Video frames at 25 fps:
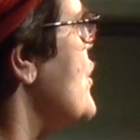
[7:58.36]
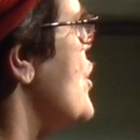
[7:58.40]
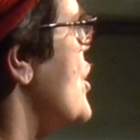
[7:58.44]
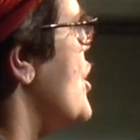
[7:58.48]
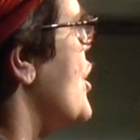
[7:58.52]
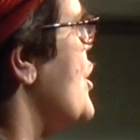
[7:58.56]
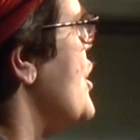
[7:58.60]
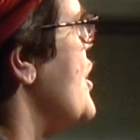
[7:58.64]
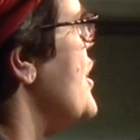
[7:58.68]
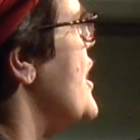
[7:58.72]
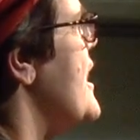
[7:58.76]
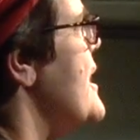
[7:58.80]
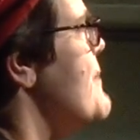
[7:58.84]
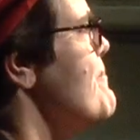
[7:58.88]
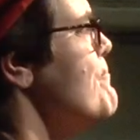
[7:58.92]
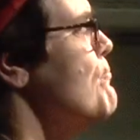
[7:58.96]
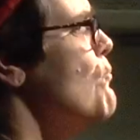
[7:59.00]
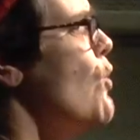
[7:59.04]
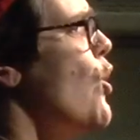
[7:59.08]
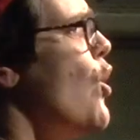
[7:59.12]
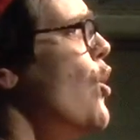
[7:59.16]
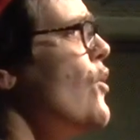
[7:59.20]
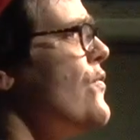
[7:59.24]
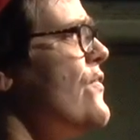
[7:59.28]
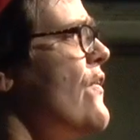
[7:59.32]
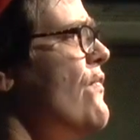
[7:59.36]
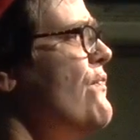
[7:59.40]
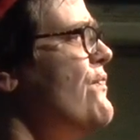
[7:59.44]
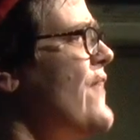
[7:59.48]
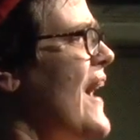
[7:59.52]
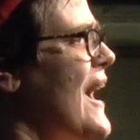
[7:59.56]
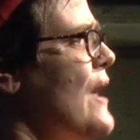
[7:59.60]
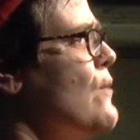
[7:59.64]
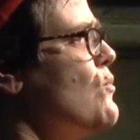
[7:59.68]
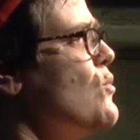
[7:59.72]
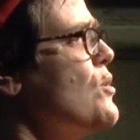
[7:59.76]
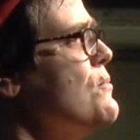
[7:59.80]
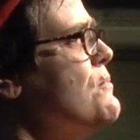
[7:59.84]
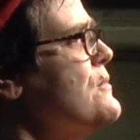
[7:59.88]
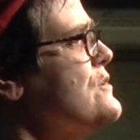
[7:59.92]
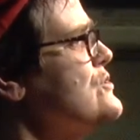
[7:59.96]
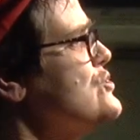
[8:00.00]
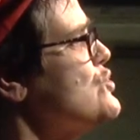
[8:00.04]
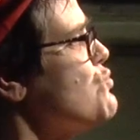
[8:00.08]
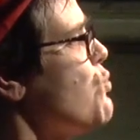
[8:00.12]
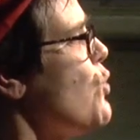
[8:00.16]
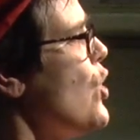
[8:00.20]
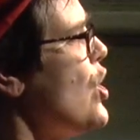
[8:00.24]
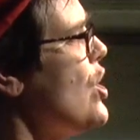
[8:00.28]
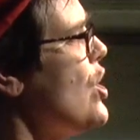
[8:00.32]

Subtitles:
then you're going to need more than that woman's